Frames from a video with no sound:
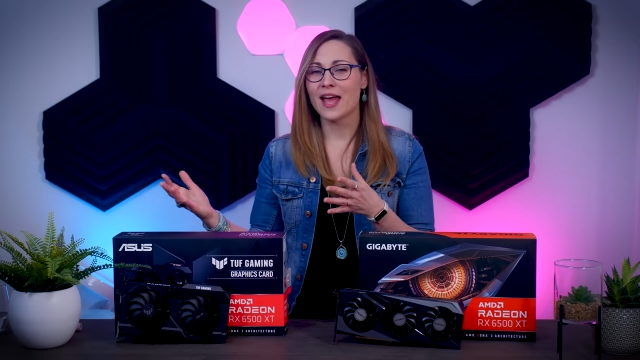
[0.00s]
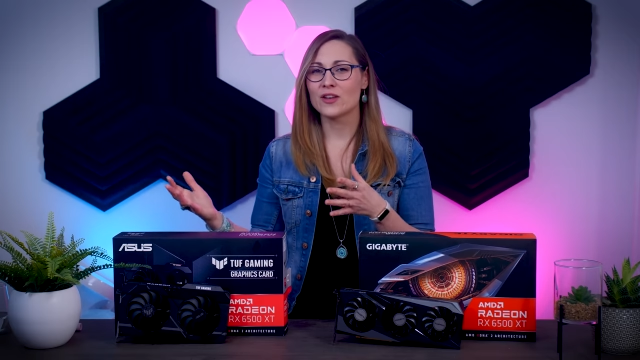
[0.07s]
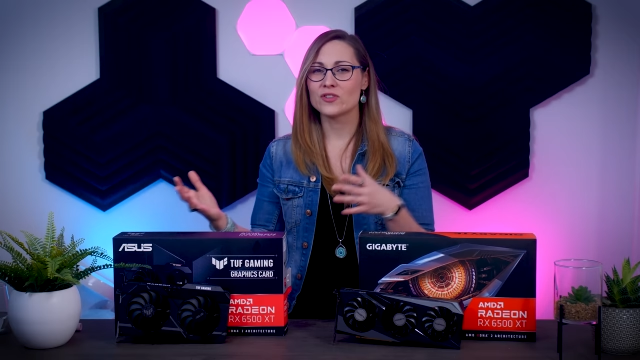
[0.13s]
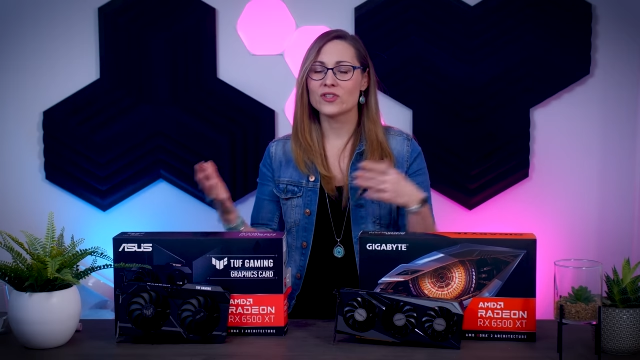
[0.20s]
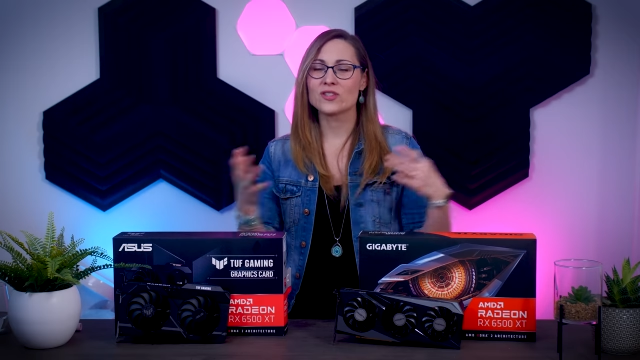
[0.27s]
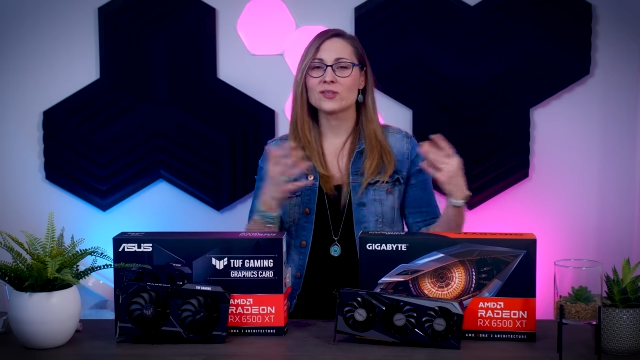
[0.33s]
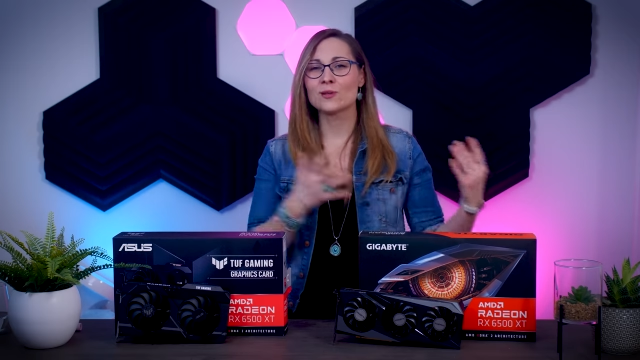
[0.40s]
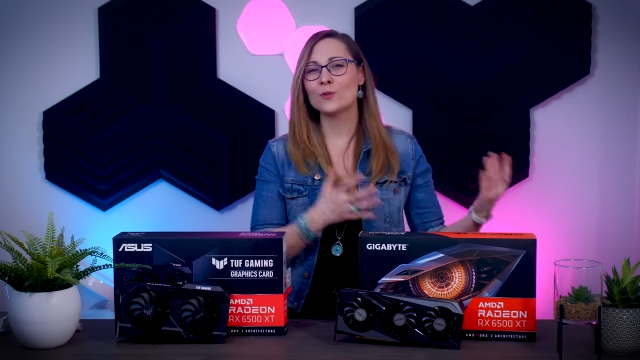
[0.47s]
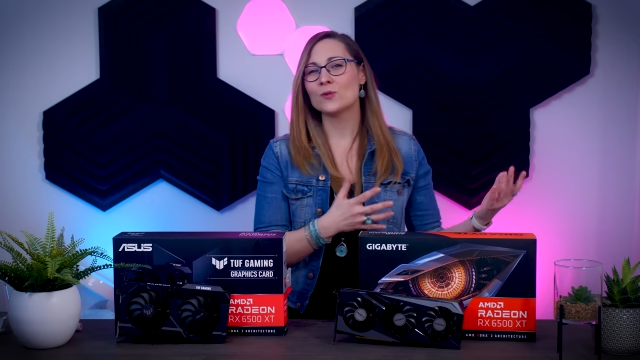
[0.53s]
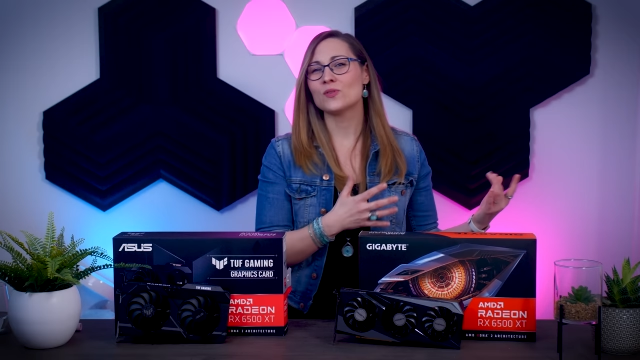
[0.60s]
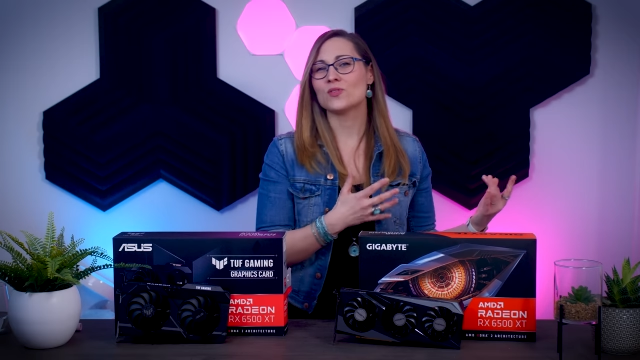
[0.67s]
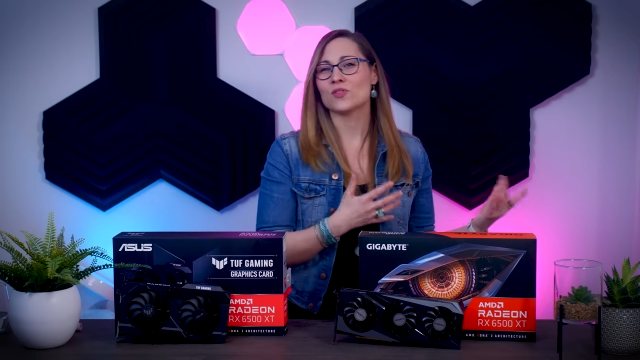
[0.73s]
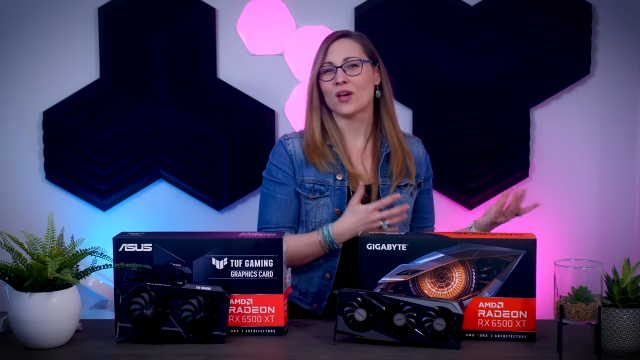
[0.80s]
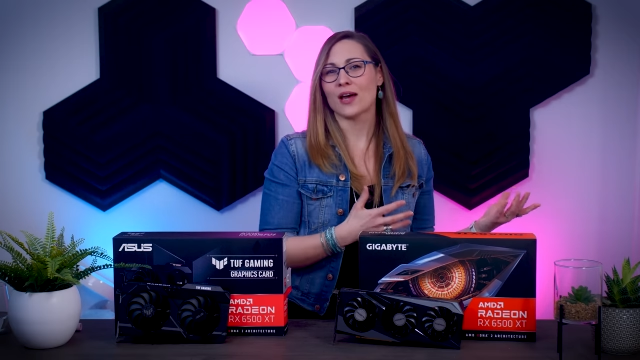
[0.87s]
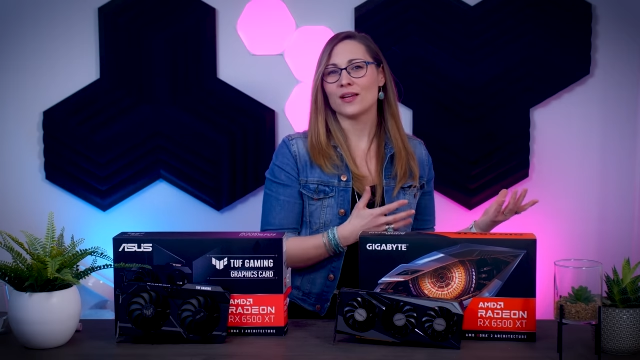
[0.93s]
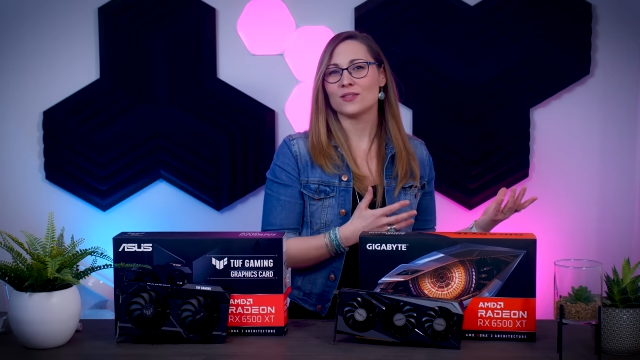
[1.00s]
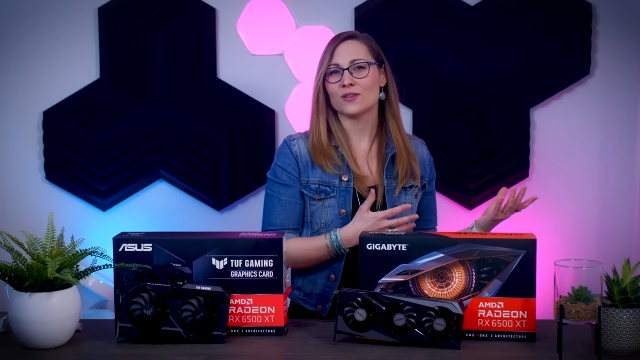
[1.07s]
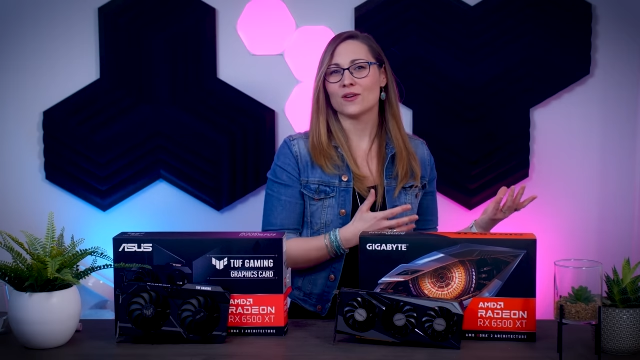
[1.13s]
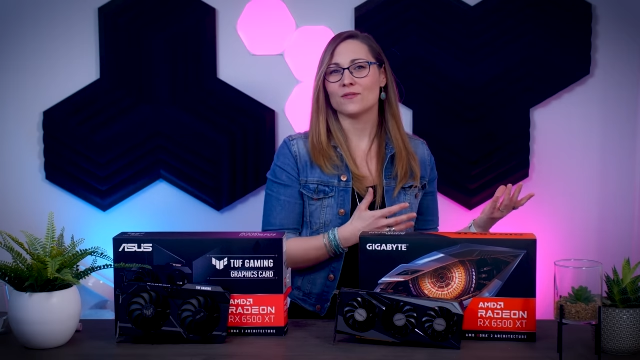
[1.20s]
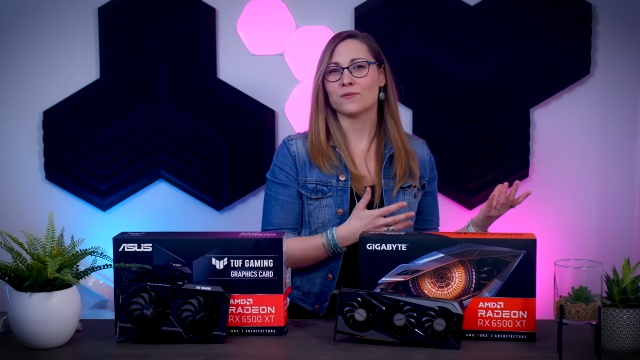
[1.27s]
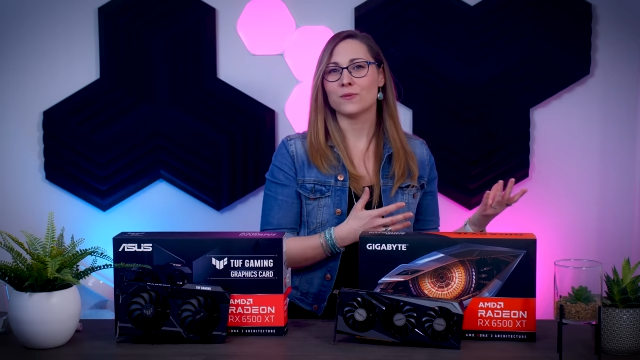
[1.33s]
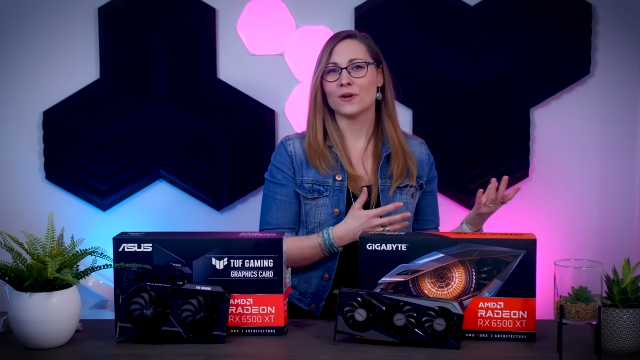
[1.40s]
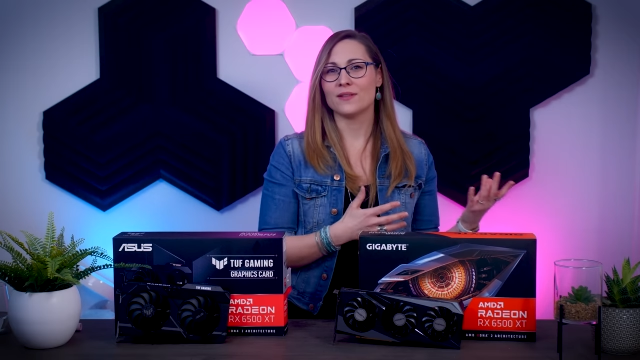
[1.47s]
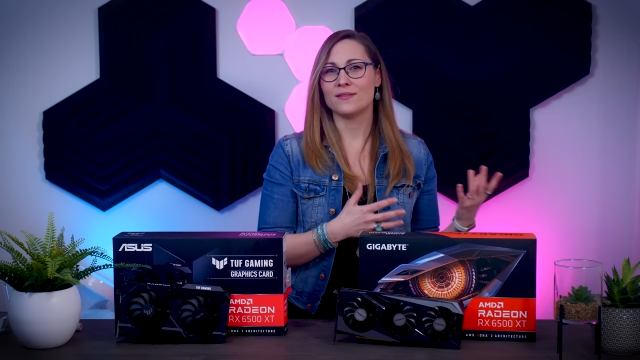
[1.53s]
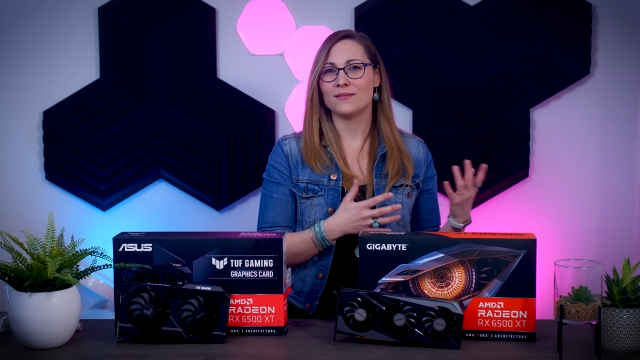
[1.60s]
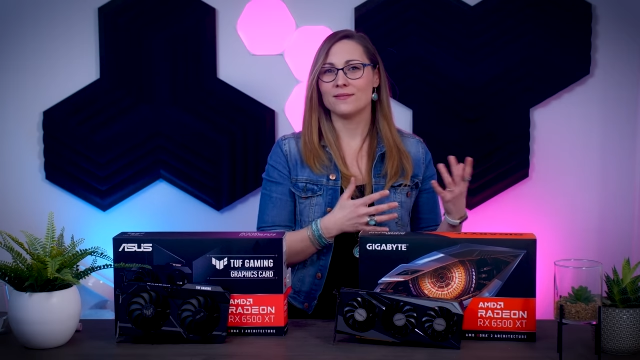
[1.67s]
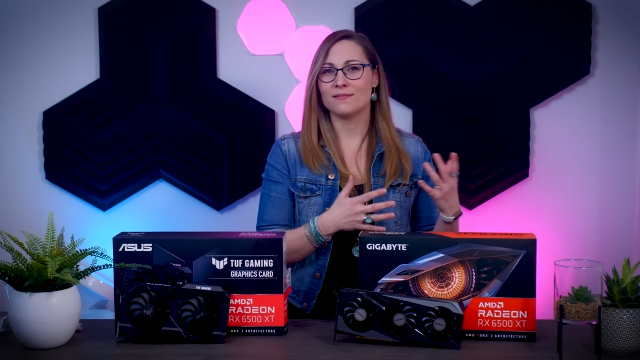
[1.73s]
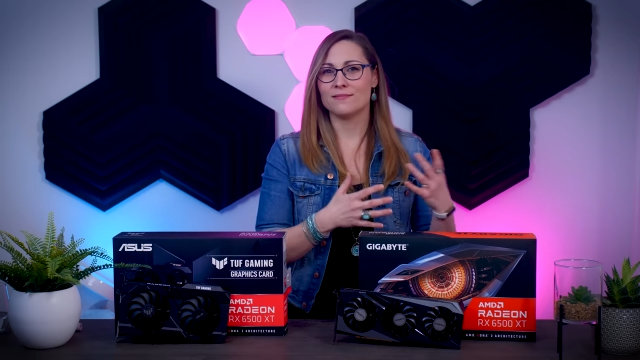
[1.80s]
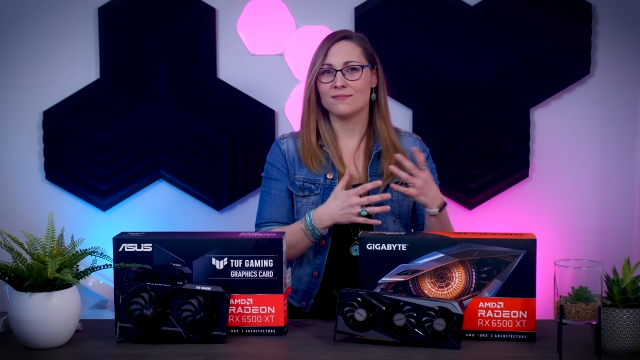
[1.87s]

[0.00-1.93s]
and just lose sight of what